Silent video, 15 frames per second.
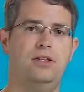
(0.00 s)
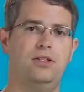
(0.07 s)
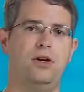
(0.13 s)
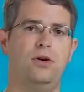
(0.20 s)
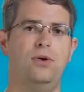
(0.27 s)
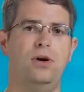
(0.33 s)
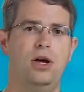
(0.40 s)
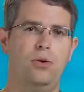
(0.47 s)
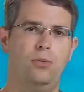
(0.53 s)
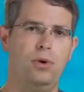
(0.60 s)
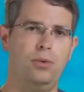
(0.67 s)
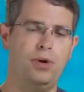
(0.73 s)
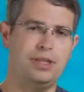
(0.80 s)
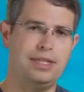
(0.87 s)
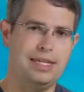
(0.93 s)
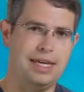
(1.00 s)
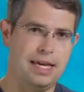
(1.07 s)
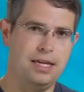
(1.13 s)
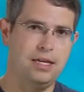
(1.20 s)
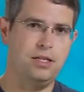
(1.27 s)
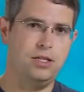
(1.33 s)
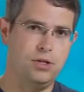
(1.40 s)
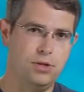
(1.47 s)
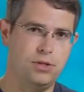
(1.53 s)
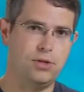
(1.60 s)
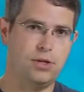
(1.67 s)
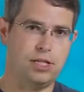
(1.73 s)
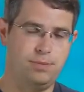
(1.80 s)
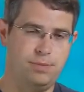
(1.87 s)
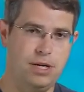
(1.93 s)
So we want the end user
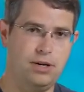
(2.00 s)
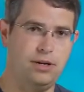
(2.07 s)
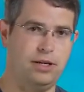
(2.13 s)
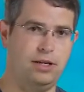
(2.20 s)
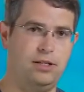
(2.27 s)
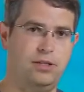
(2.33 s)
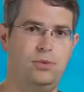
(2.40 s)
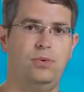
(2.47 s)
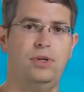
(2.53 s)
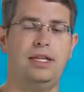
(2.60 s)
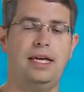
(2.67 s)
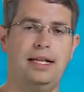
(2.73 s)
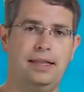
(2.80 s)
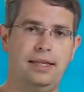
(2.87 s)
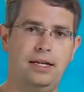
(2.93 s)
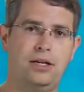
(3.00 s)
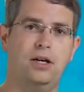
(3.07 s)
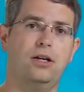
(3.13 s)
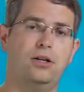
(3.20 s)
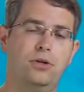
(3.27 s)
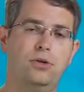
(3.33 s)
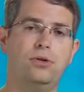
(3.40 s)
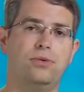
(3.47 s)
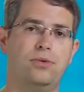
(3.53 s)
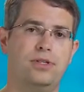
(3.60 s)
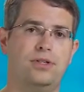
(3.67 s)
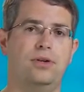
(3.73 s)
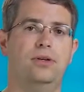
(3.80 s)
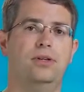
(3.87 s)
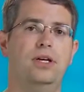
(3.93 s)
experience when they click on a Google
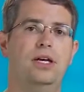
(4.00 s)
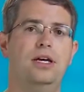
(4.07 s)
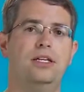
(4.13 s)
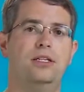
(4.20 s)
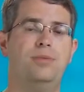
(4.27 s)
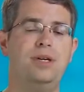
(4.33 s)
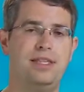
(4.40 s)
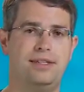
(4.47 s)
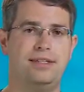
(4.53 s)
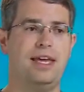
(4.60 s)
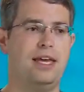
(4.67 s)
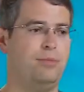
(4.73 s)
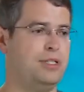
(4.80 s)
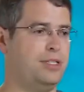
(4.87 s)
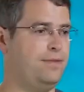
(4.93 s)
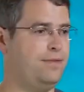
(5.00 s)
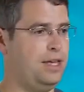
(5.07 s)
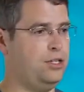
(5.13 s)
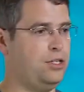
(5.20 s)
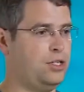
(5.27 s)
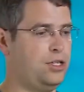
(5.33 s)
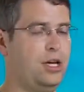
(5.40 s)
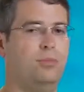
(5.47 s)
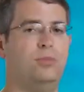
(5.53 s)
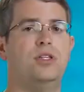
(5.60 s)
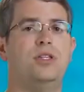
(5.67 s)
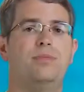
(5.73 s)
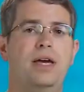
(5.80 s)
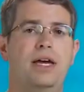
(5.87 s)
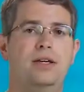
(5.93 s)
result to be the same as if they just come to
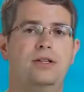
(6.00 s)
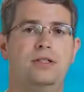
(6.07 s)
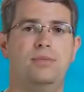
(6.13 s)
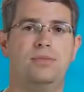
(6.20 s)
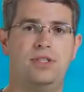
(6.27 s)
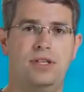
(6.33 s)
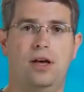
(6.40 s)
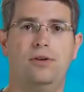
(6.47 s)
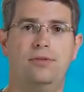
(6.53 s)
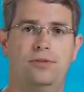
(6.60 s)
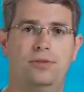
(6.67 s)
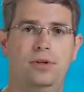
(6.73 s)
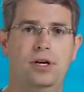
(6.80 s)
the page themselves.